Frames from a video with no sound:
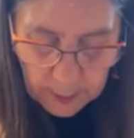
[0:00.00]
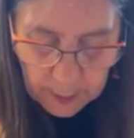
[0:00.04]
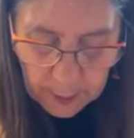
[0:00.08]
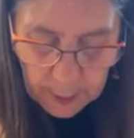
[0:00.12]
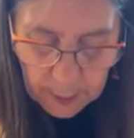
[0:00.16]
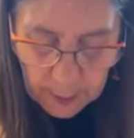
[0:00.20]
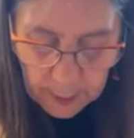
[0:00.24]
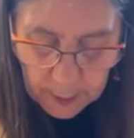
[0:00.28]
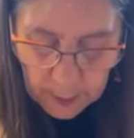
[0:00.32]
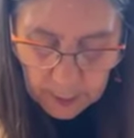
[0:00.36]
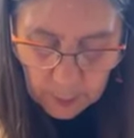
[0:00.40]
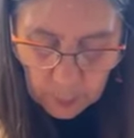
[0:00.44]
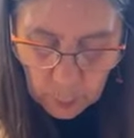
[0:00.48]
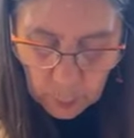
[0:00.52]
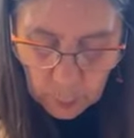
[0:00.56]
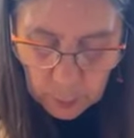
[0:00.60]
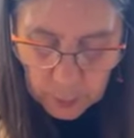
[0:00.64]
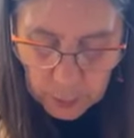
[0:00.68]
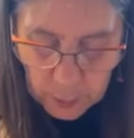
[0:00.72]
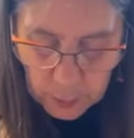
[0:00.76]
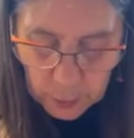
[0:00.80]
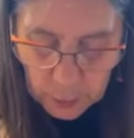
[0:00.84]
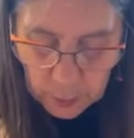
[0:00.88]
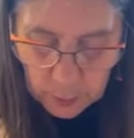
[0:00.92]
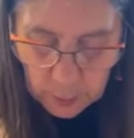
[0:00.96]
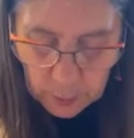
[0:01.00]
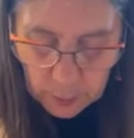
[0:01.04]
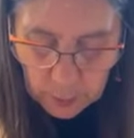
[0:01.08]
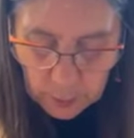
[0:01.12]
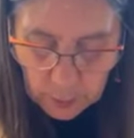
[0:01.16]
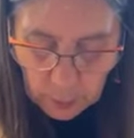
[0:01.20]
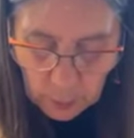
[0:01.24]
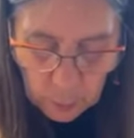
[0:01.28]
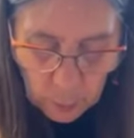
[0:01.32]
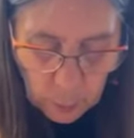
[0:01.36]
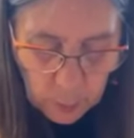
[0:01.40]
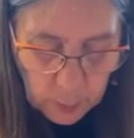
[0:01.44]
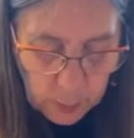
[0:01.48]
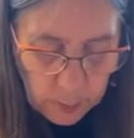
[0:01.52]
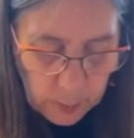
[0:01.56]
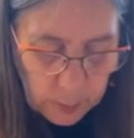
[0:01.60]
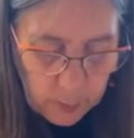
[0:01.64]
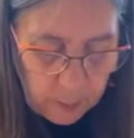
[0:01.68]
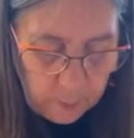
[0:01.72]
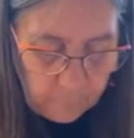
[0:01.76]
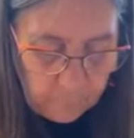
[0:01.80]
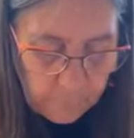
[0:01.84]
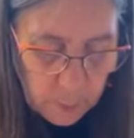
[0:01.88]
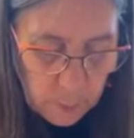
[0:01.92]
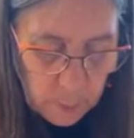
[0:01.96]
I think I wished I would
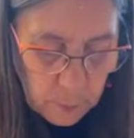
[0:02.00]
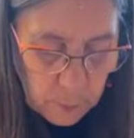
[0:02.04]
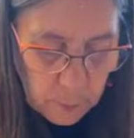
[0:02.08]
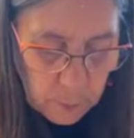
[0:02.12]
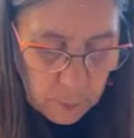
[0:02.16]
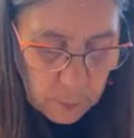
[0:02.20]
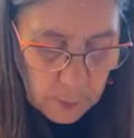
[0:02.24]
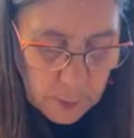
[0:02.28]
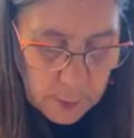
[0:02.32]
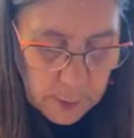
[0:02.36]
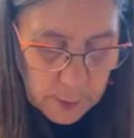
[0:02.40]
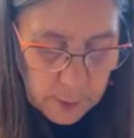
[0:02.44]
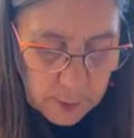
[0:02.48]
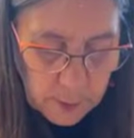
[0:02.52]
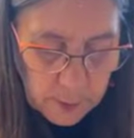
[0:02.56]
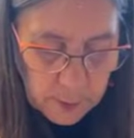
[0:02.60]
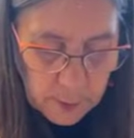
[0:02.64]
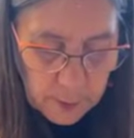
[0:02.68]
have used